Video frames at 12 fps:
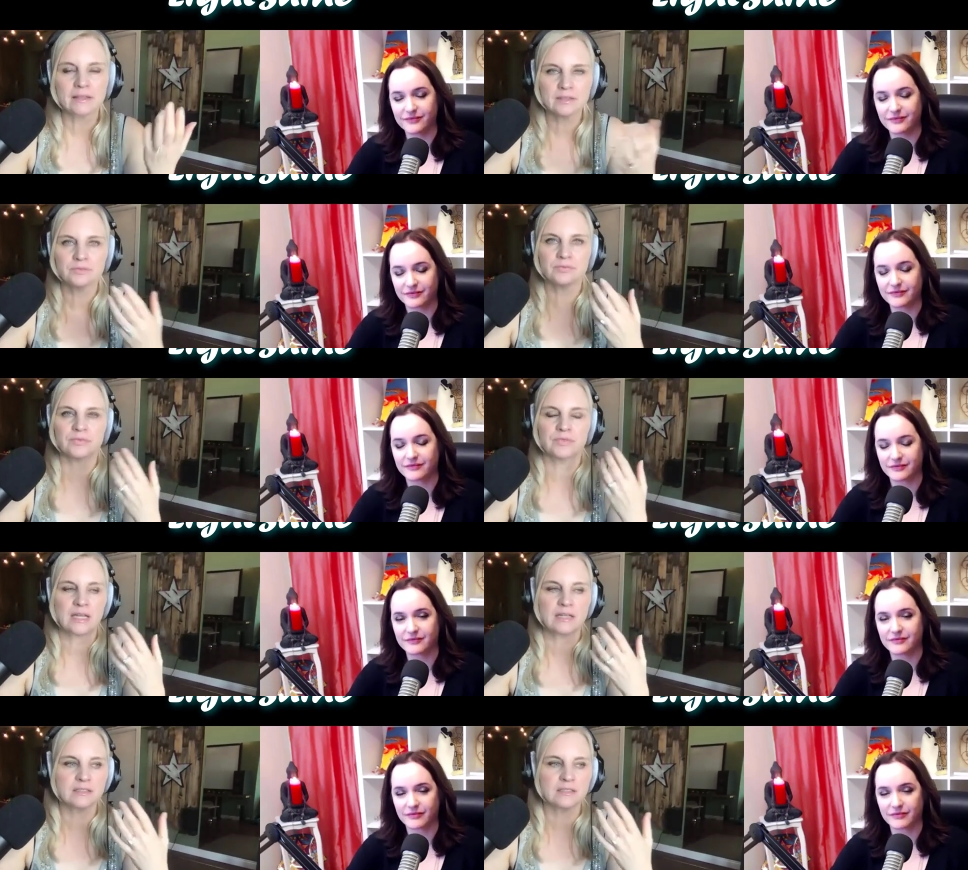Speaker 1: of
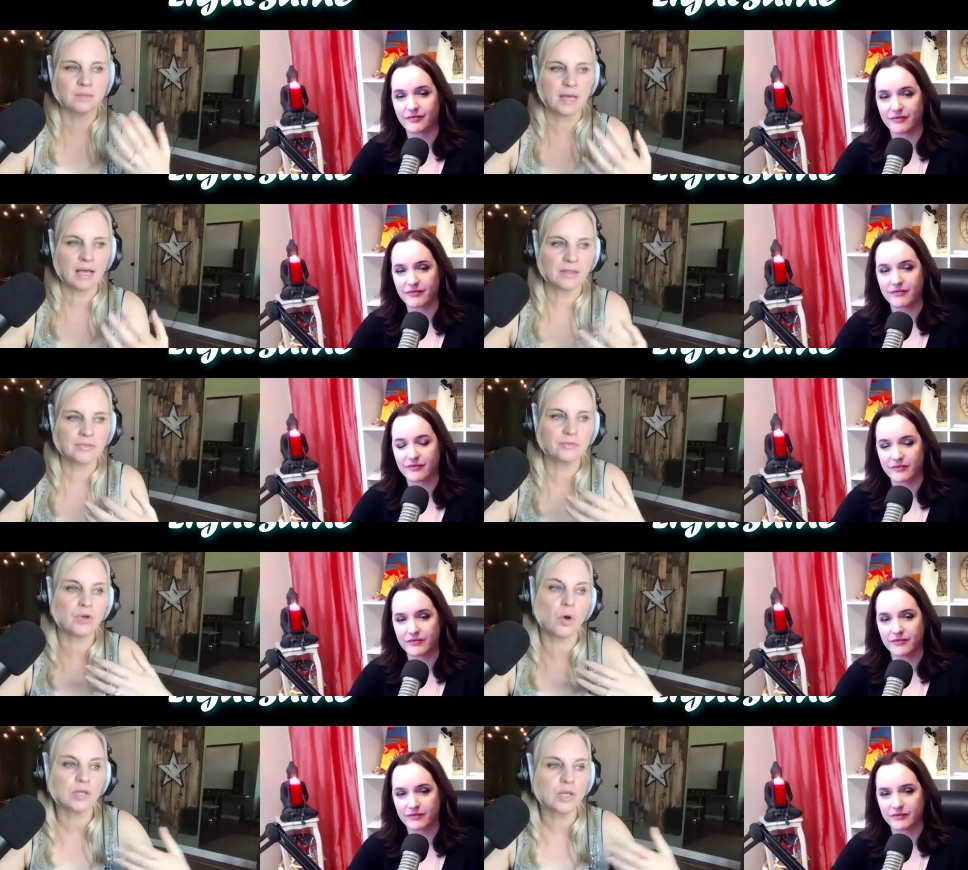
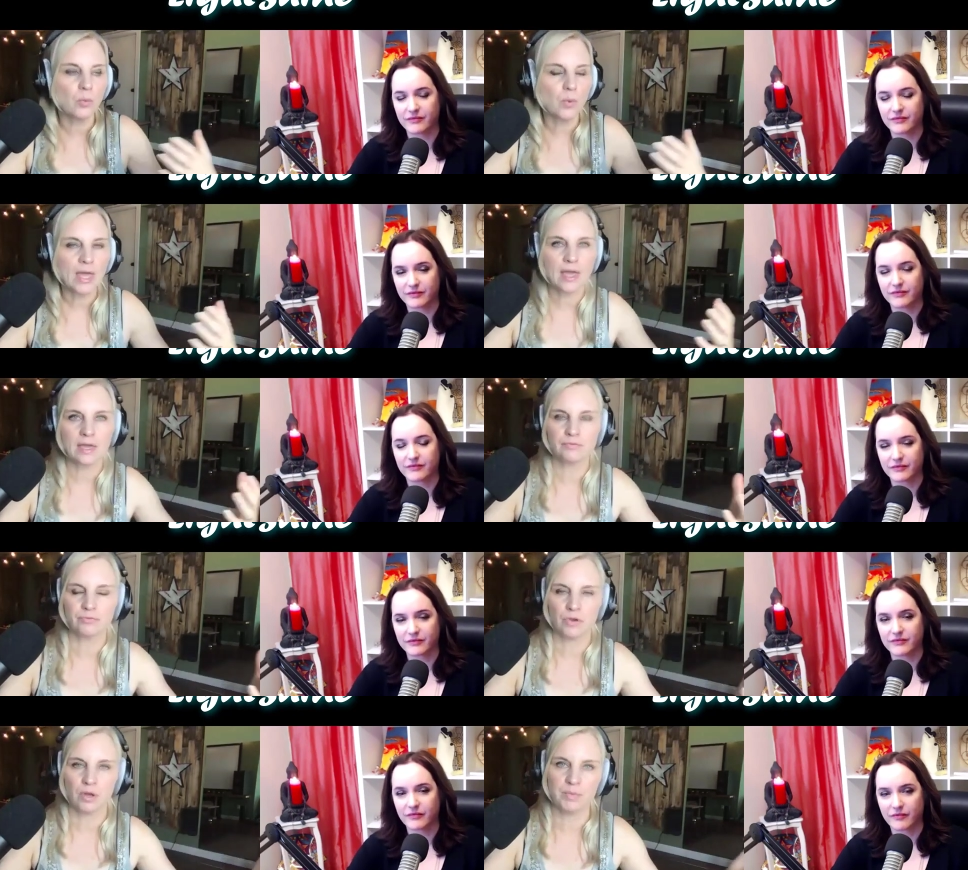going away
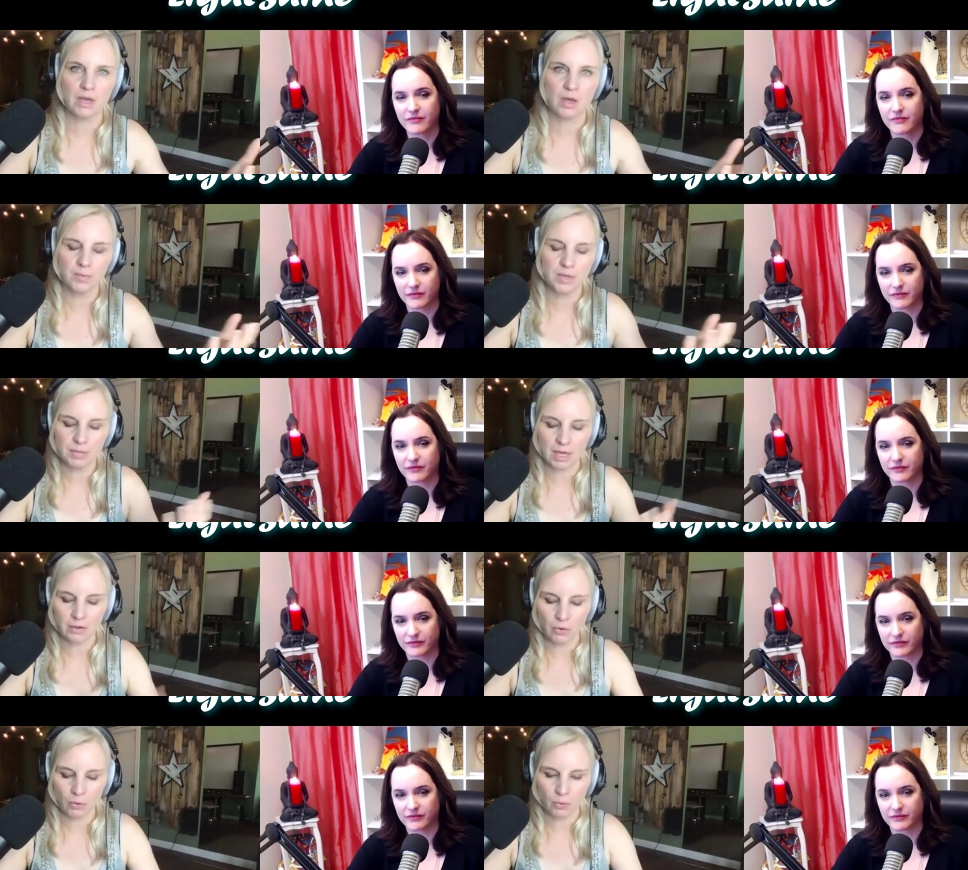from and coming
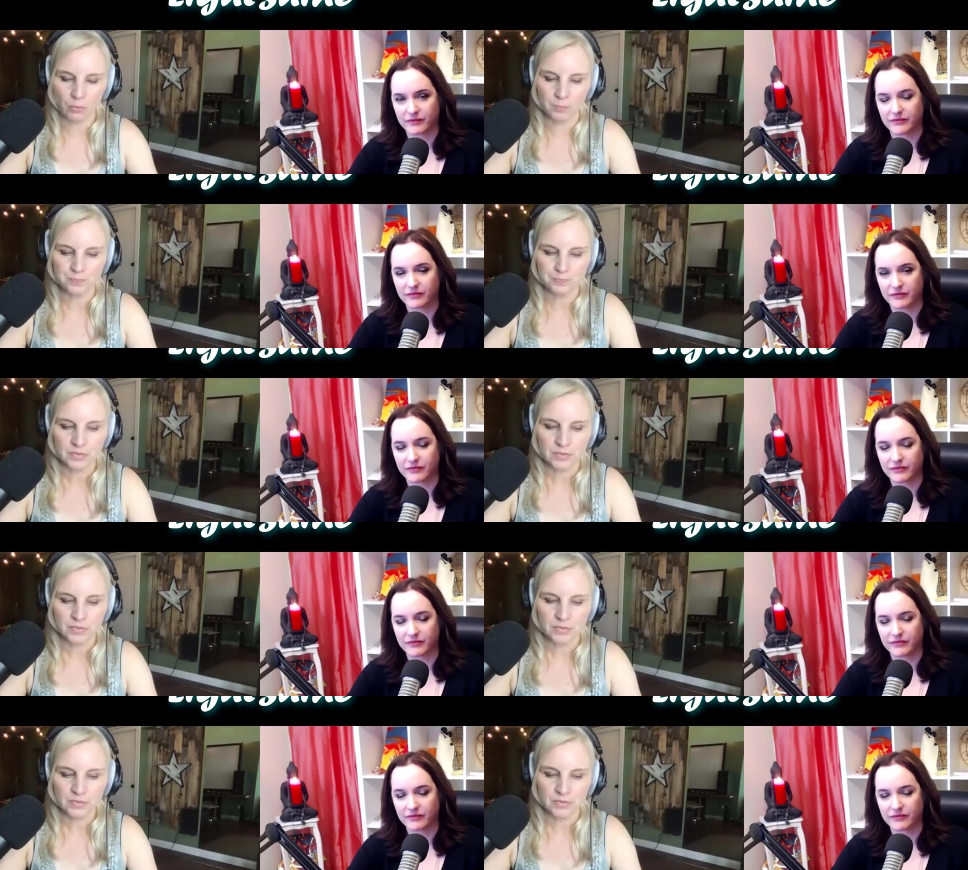back home.